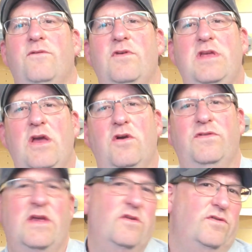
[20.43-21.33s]
For
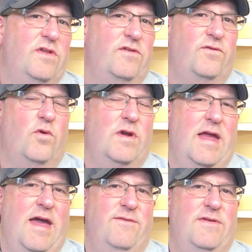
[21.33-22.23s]
years, I used this four and a
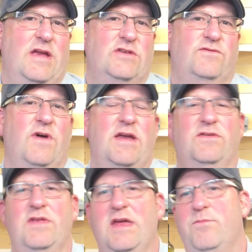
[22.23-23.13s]
half inch
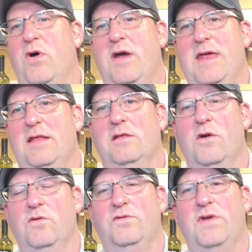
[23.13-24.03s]
vise that I bought at
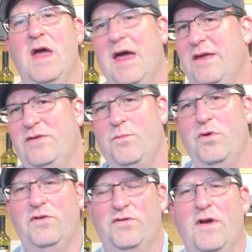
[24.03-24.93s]
Lowe's, and I used to
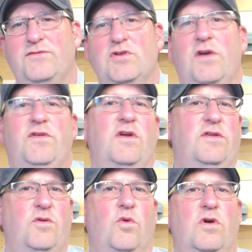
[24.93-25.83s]
put soft jaws on
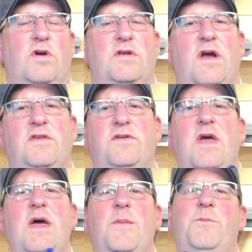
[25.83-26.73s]
it to work on guns,
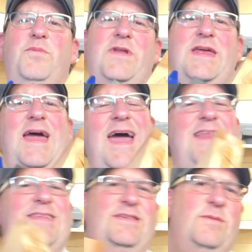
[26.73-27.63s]
but it
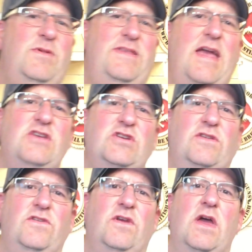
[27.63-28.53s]
had its
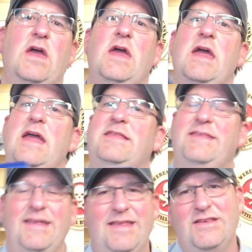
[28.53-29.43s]
limitations. It
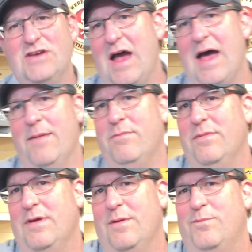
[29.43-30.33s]
did the job,
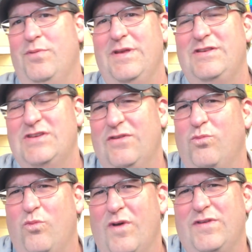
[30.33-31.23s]
but it
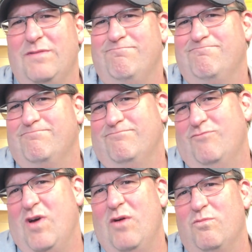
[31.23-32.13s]
just wasn't,
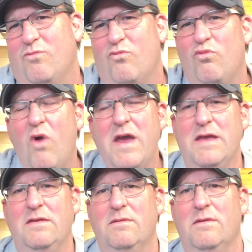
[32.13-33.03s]
well, right.